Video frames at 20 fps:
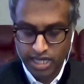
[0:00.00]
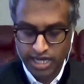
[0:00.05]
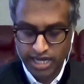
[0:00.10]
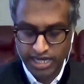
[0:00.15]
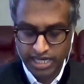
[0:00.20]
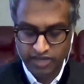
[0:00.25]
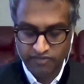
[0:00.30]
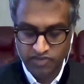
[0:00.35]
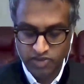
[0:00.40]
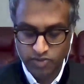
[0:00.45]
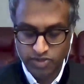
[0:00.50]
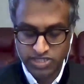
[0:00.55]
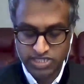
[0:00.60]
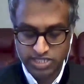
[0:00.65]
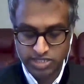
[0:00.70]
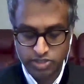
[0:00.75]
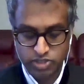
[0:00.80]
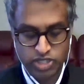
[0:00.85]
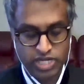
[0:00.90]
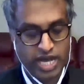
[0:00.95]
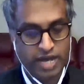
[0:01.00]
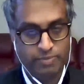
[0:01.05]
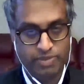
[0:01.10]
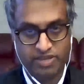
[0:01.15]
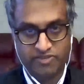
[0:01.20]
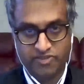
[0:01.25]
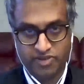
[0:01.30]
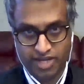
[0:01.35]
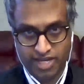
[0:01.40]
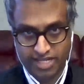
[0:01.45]
If you are still
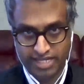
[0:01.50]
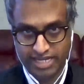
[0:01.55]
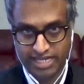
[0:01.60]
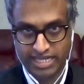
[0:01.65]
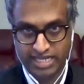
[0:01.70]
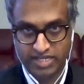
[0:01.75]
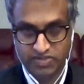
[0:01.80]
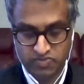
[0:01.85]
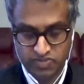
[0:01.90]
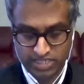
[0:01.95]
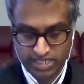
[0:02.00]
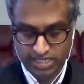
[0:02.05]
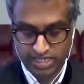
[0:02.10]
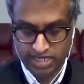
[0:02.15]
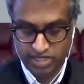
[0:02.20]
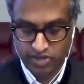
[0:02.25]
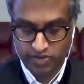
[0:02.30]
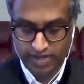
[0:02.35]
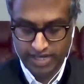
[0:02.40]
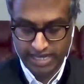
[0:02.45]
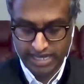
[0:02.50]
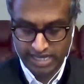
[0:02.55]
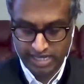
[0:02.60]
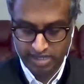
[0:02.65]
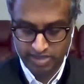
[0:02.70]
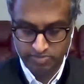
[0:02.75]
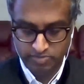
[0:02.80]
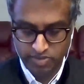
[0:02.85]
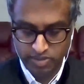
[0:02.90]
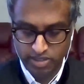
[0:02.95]
shopping for holiday gifts, like I know
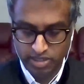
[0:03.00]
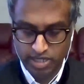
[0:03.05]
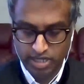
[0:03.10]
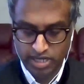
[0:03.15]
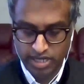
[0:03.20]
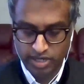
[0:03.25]
I am,